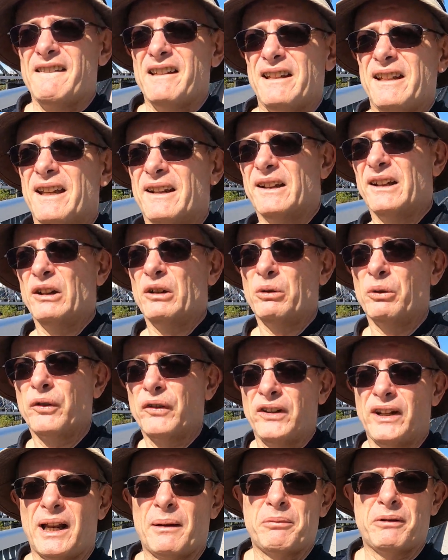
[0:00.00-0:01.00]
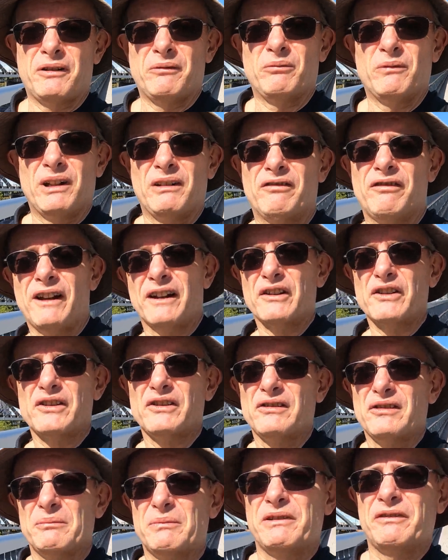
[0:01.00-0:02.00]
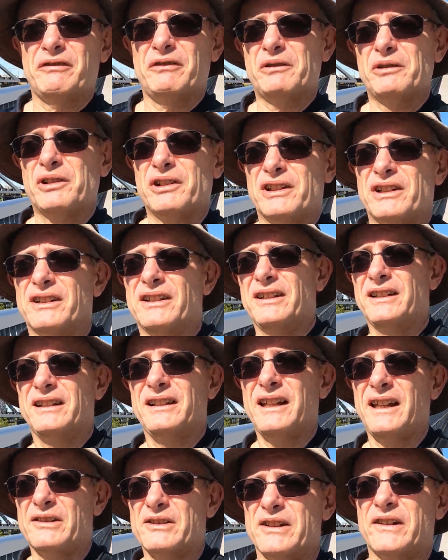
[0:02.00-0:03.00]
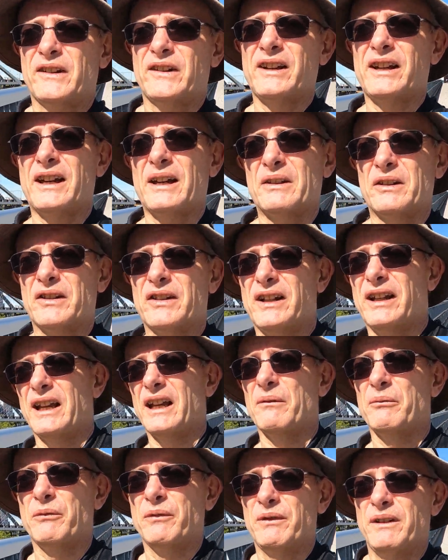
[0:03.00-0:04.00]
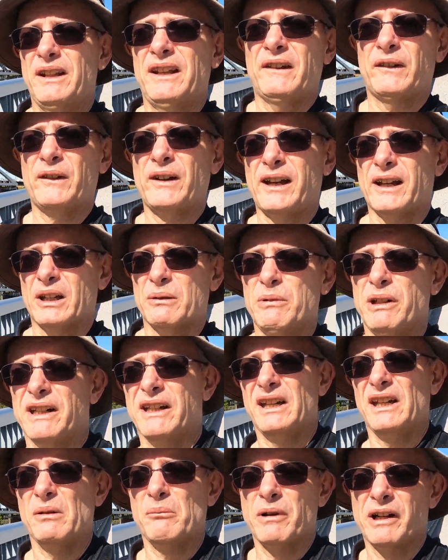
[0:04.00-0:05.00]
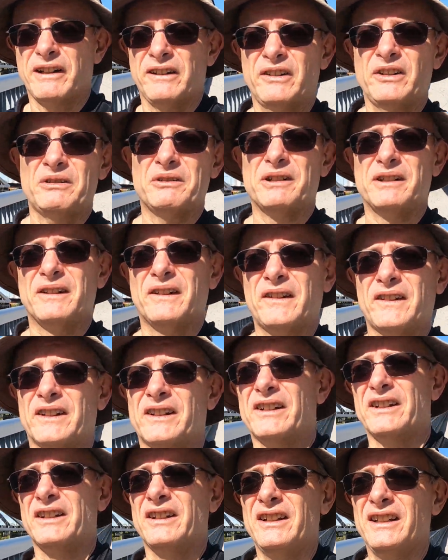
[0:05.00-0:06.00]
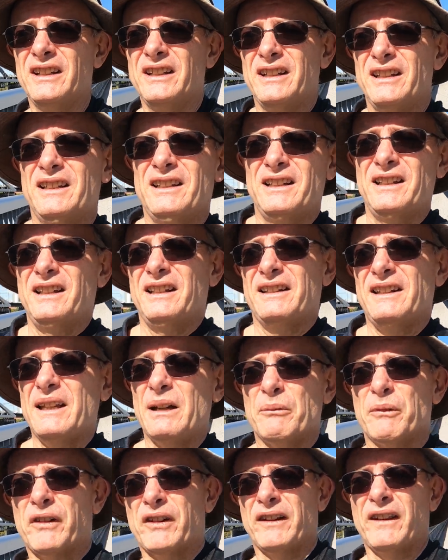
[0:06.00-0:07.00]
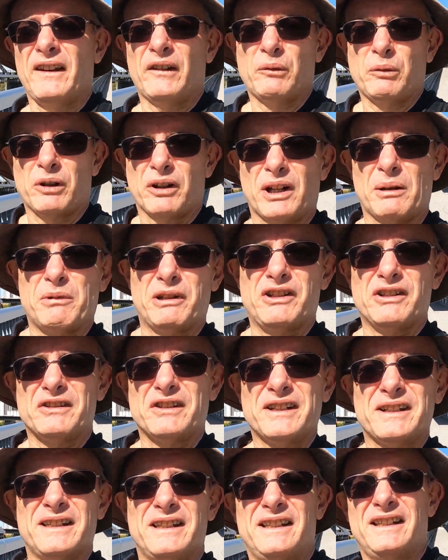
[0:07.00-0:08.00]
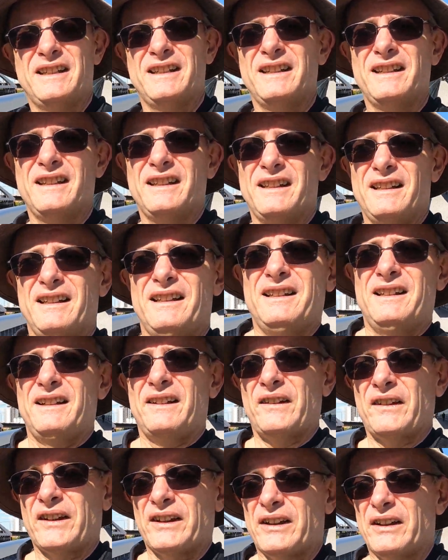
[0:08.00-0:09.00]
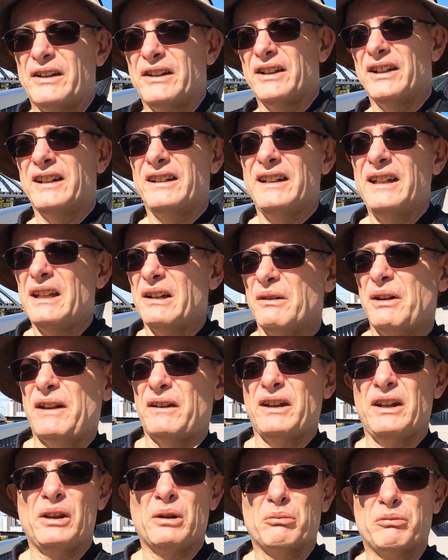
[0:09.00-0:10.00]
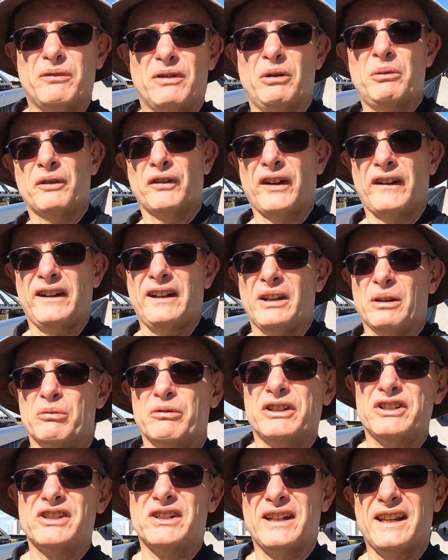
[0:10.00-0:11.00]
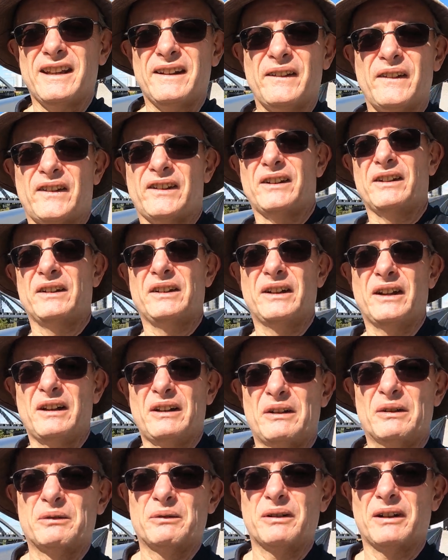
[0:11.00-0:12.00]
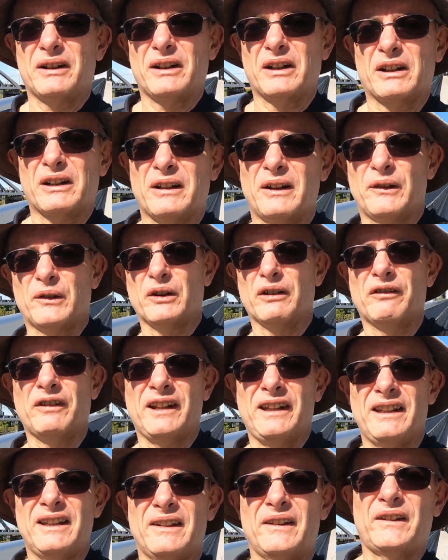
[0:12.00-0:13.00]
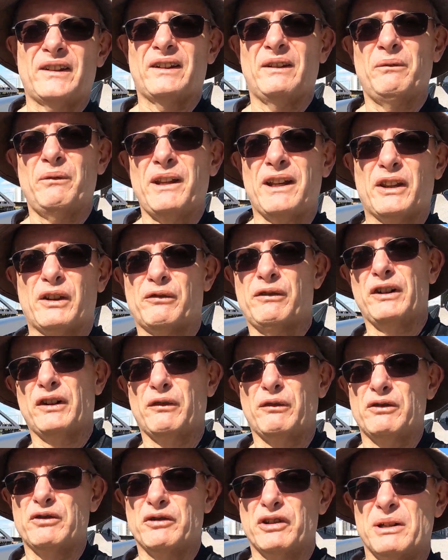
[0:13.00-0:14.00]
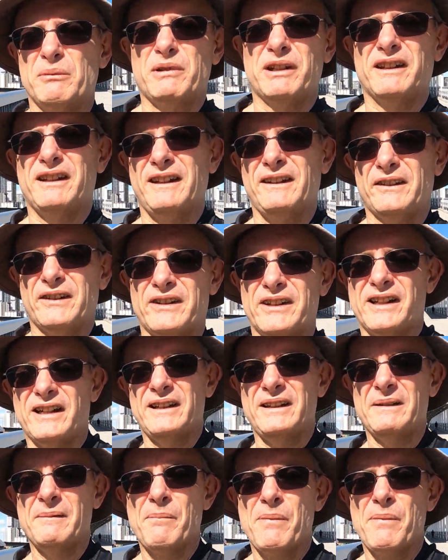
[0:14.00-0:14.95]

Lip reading: get it all set up and functional before you actually start committing any money to it. So yep, so that's what I'm going to be doing. So yeah, I'm almost at the end of the bridge now, so I'm going to close off here. So thanks friends for joining me again today,